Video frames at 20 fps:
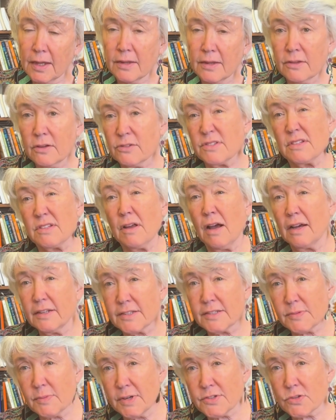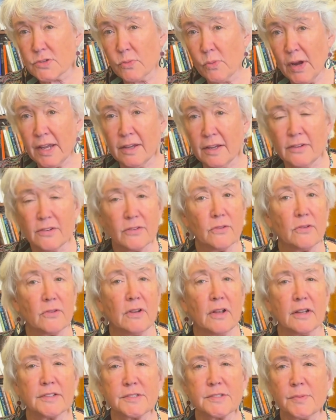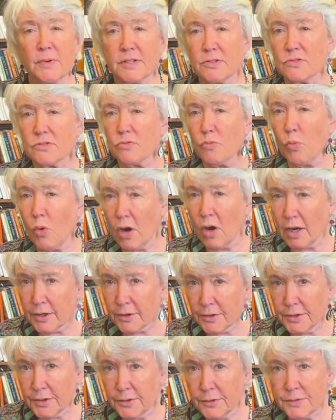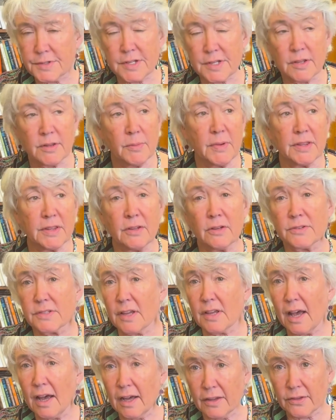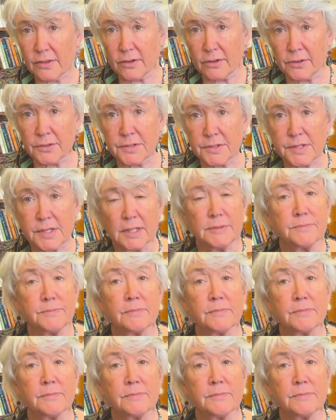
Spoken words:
There's not as much waste or not as much water used in them, and there's others